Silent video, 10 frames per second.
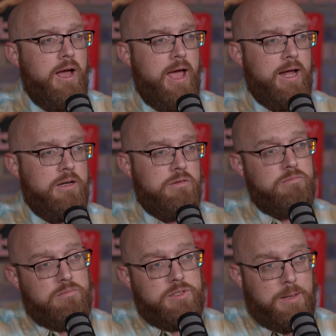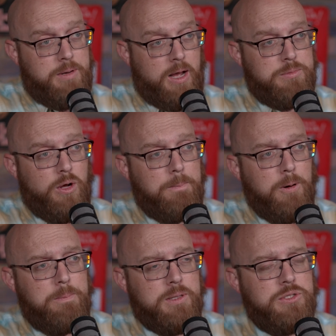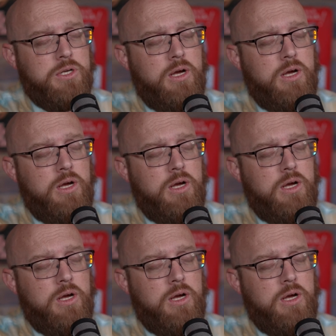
and sometimes on purpose,